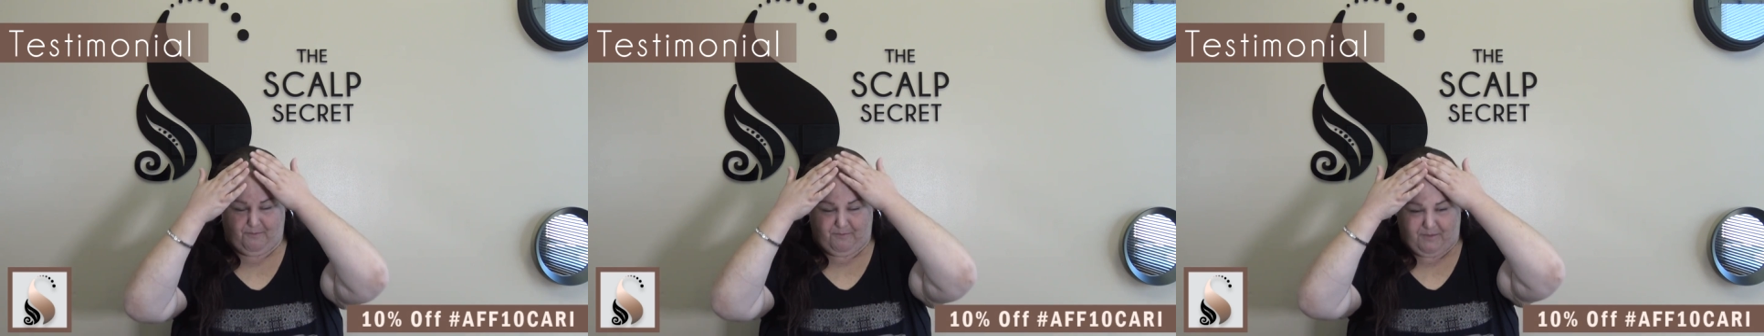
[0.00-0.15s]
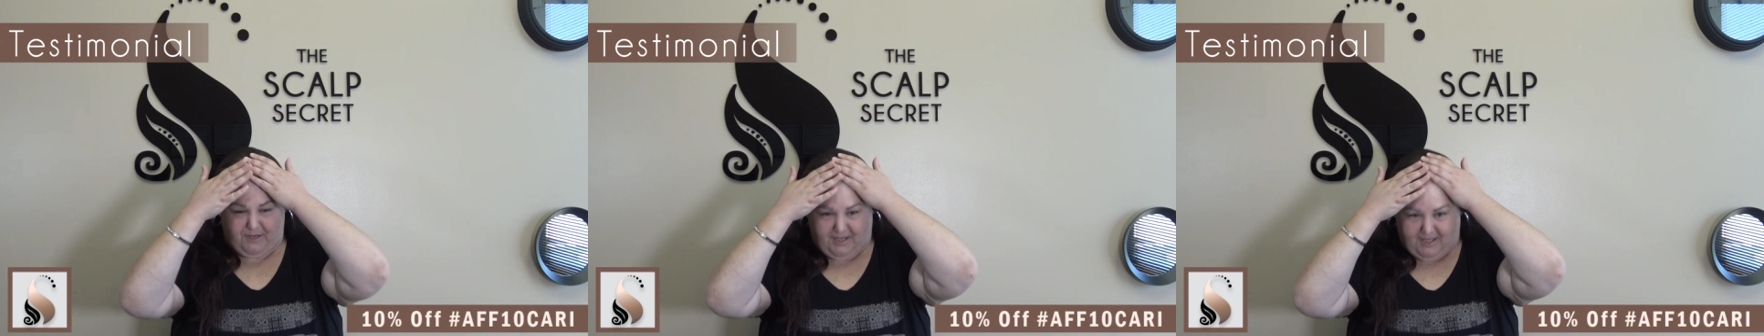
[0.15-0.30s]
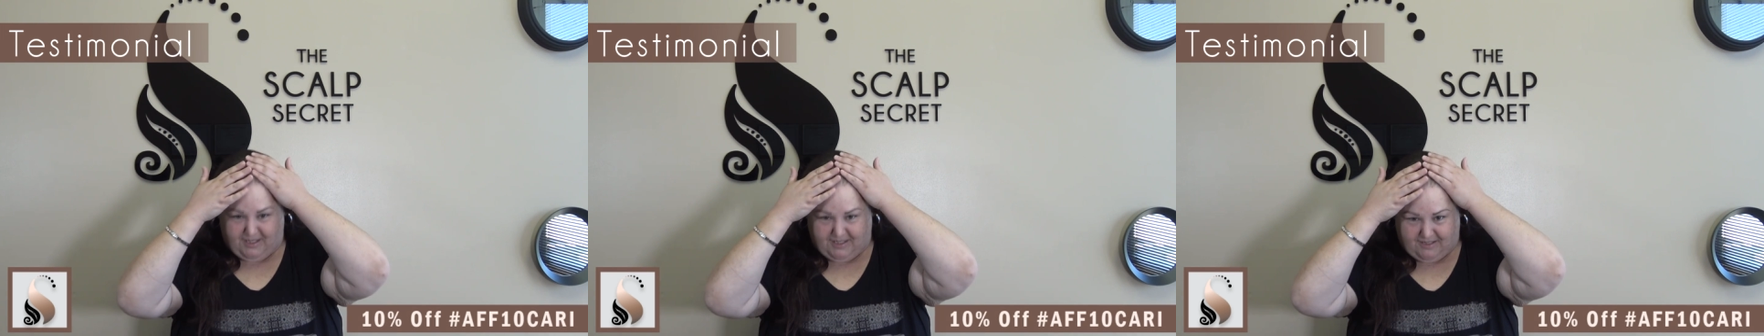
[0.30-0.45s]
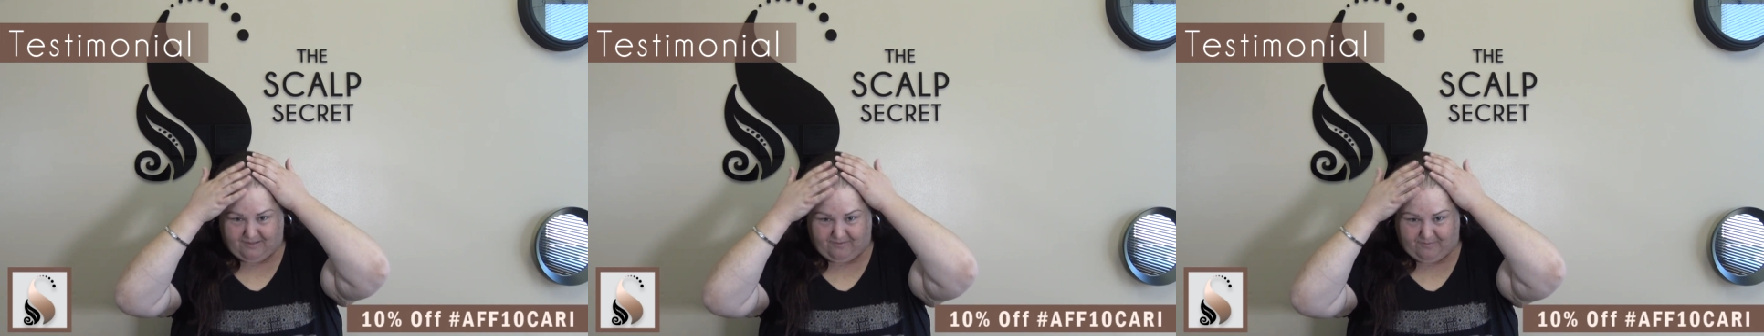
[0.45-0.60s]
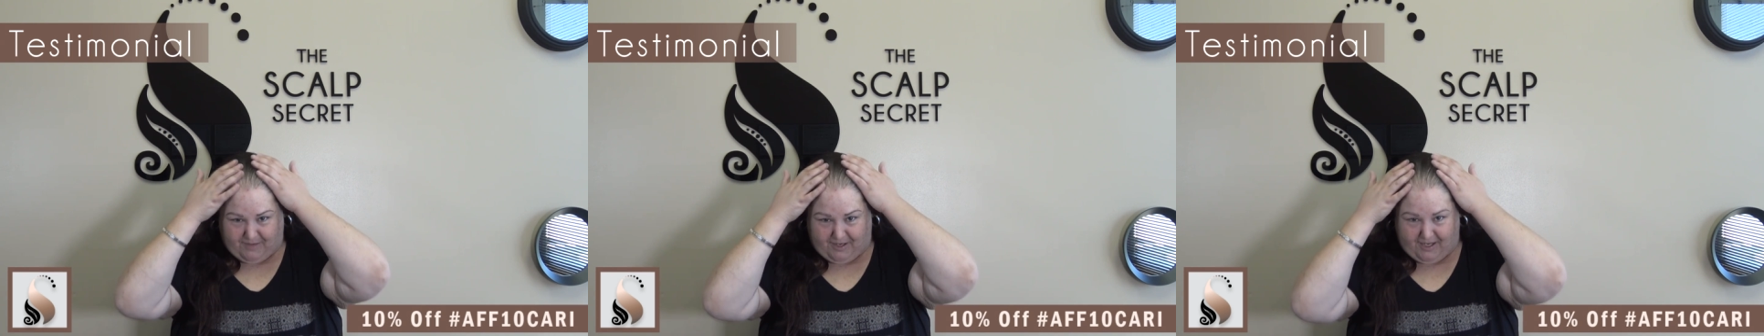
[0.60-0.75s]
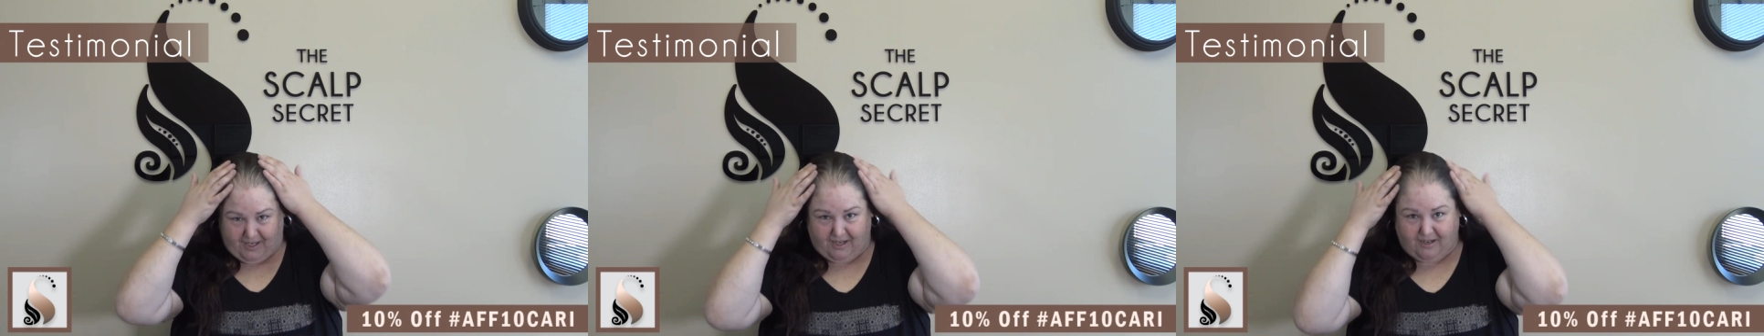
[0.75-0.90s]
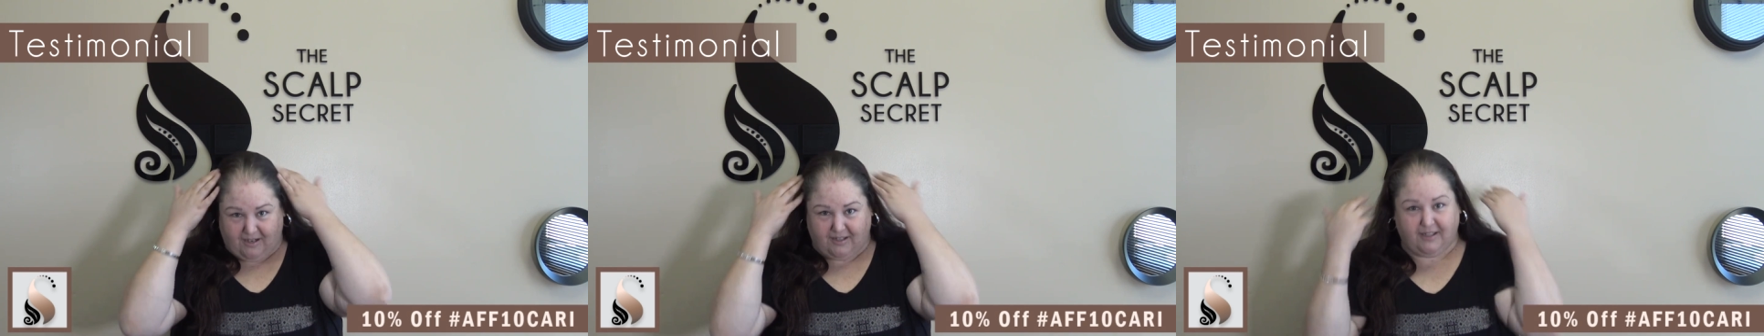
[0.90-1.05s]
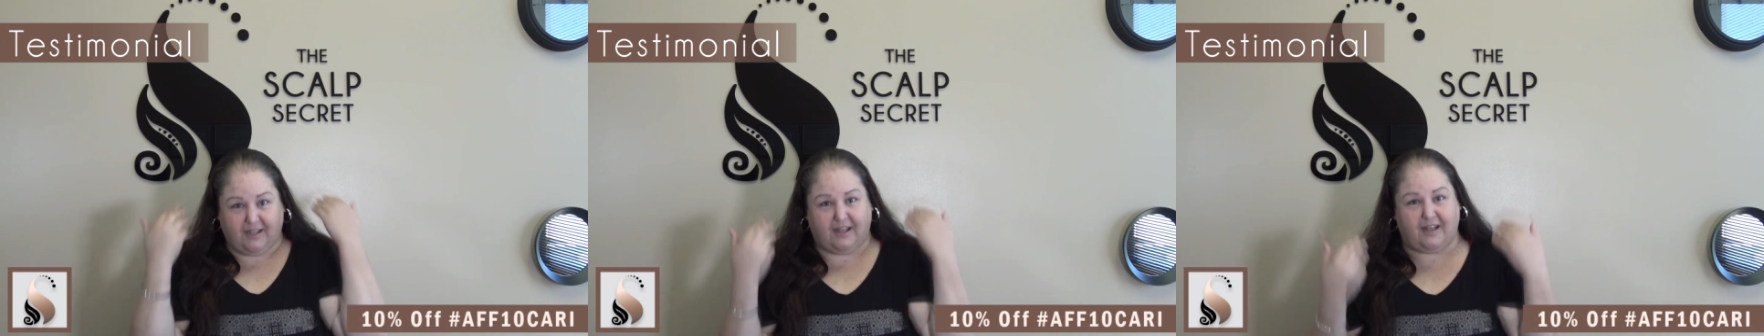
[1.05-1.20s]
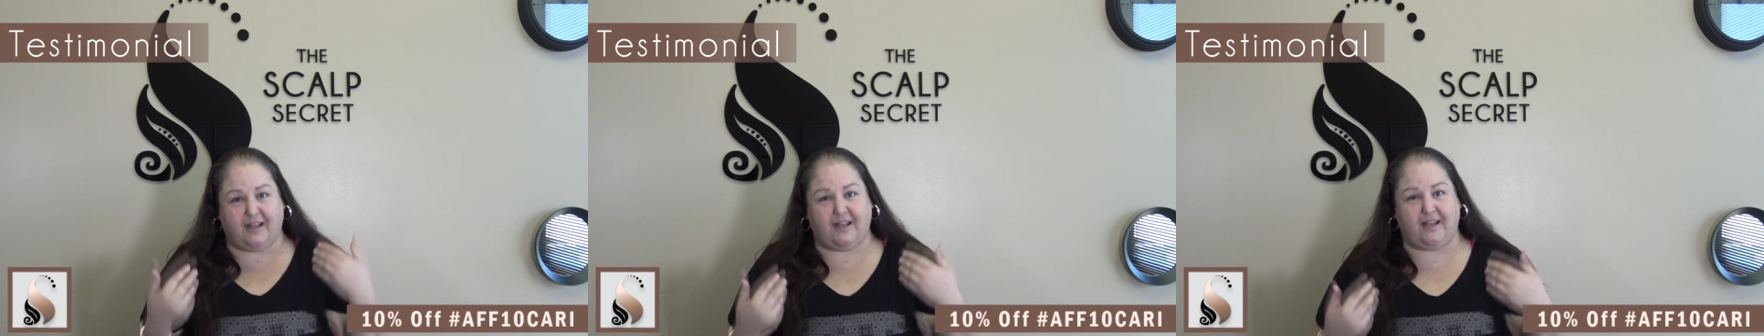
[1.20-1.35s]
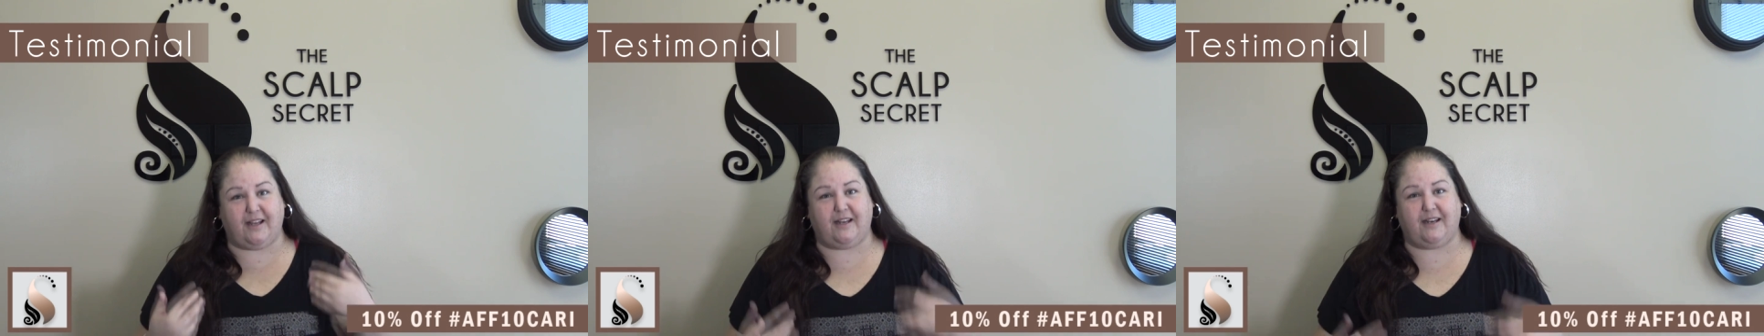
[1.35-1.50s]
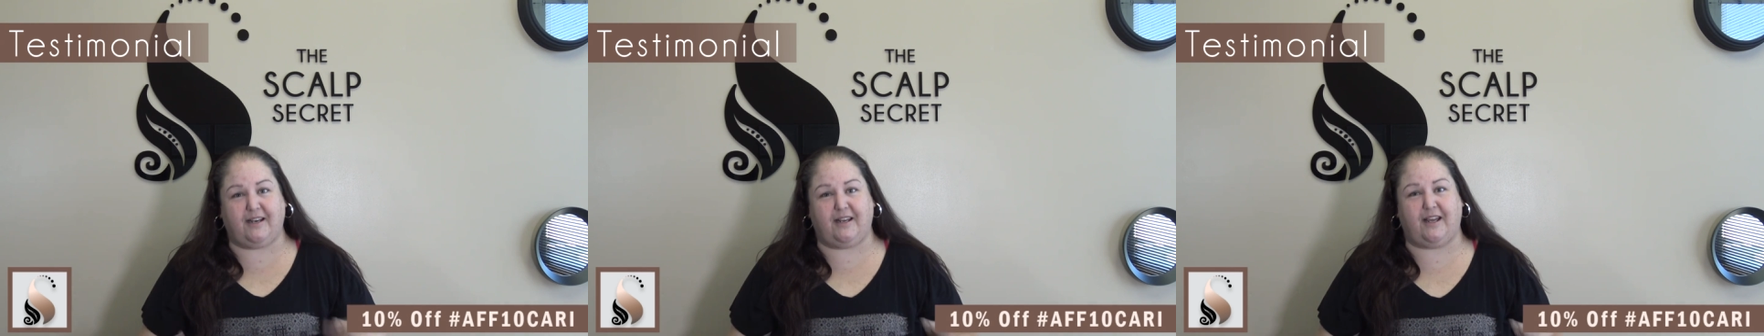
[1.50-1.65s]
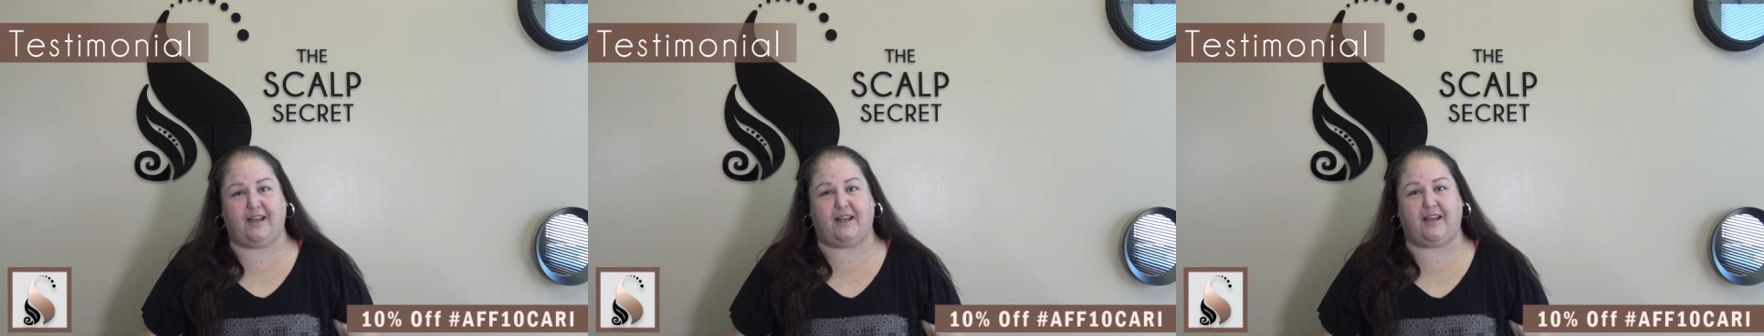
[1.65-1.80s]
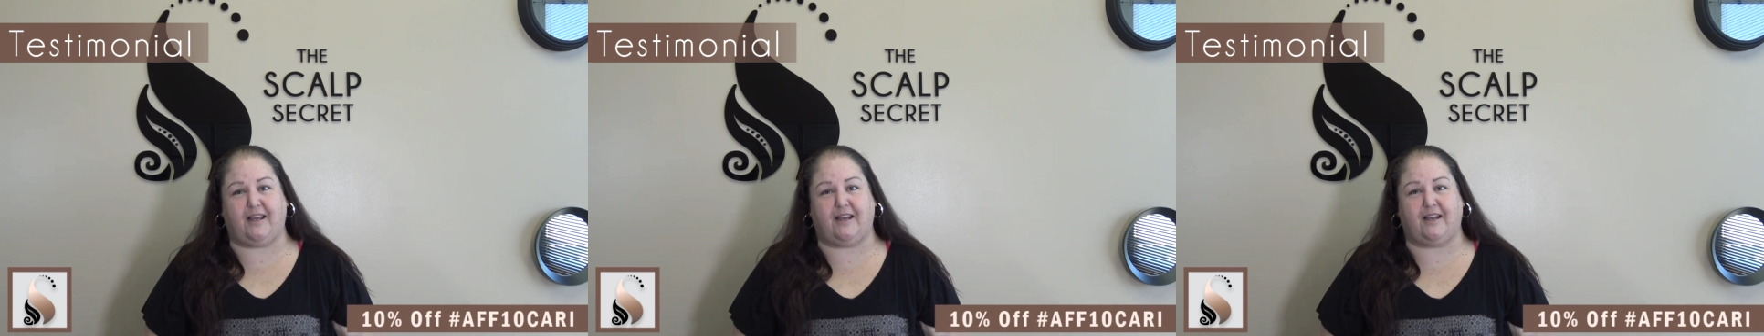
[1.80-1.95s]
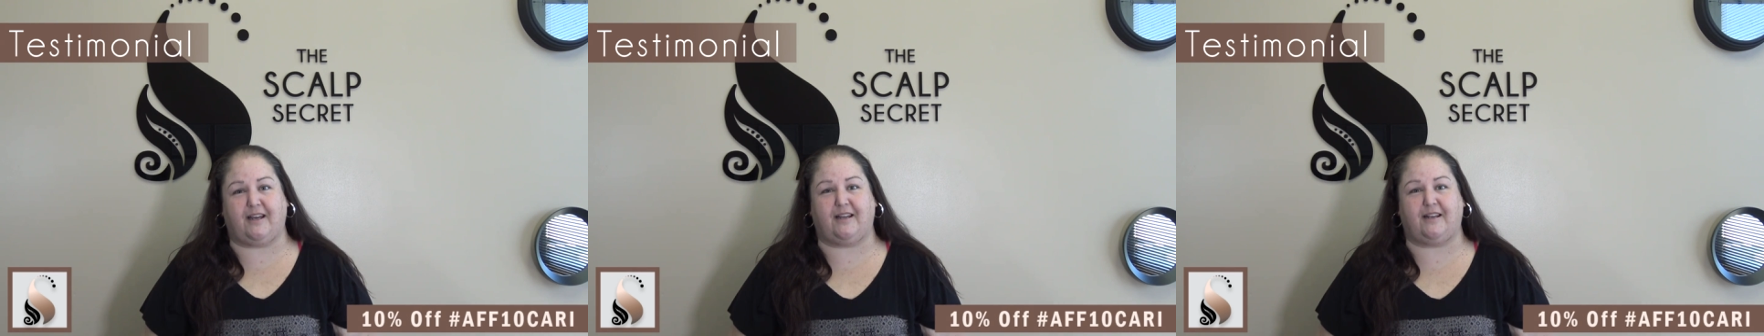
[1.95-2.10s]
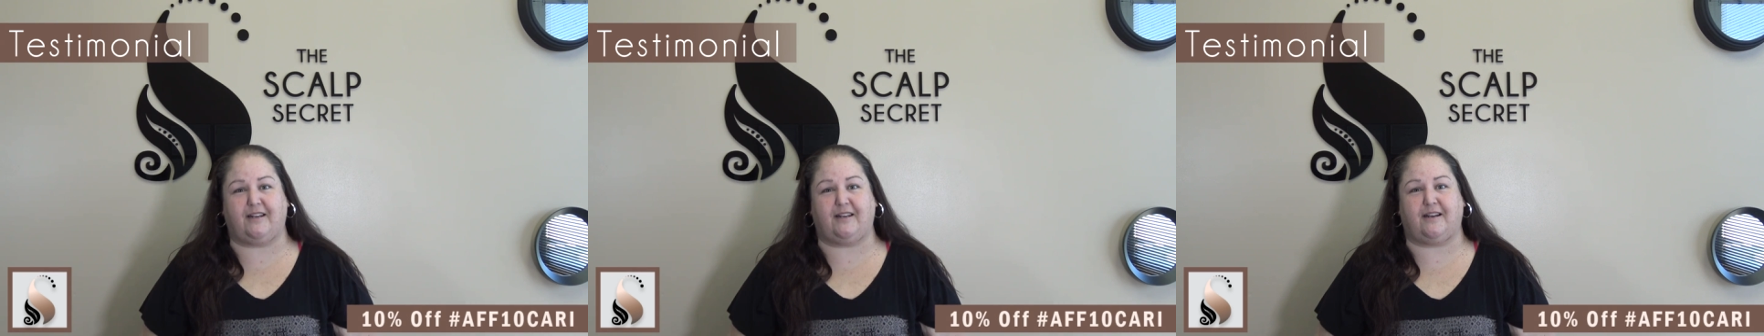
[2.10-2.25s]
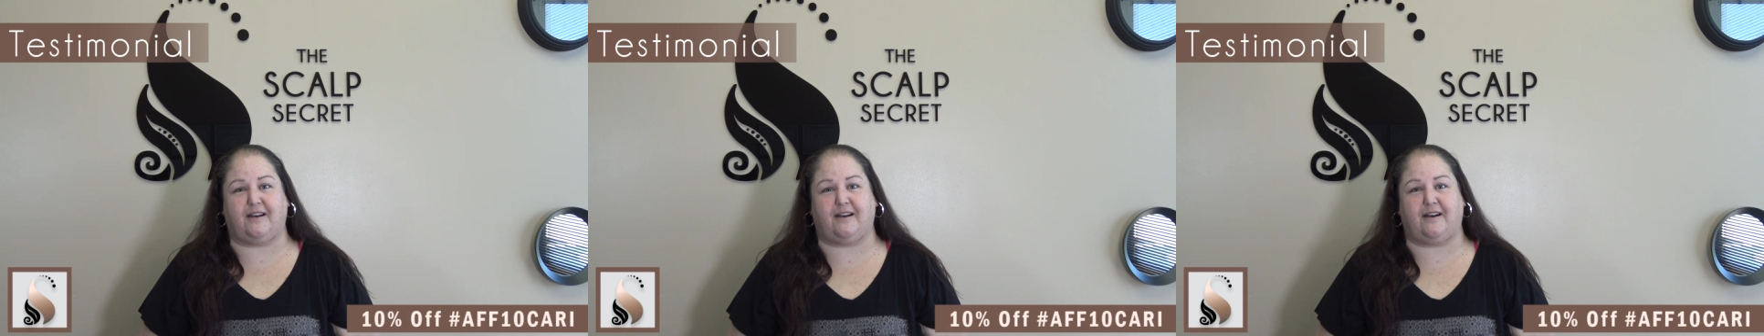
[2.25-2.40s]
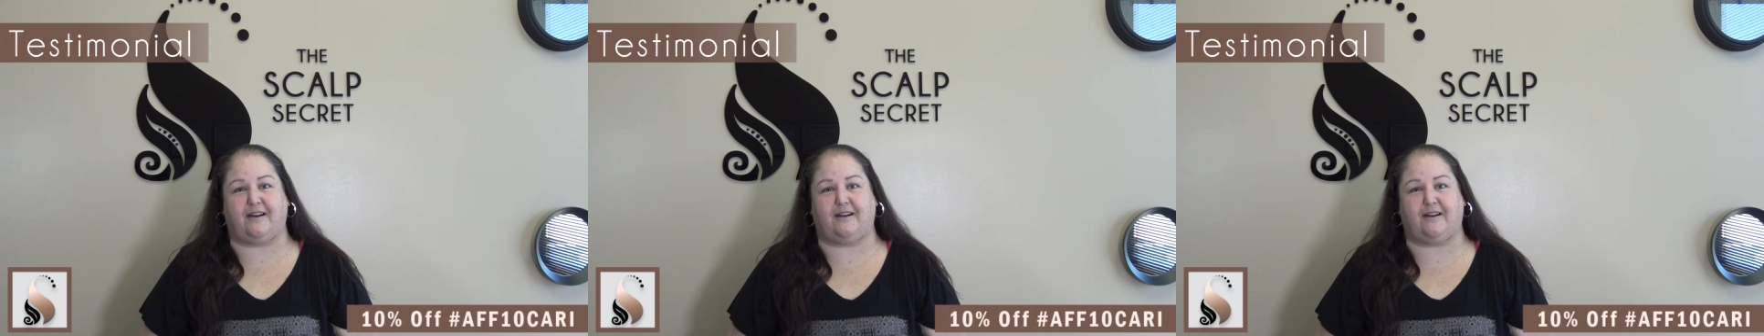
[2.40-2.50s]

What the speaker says: because of my hairline, and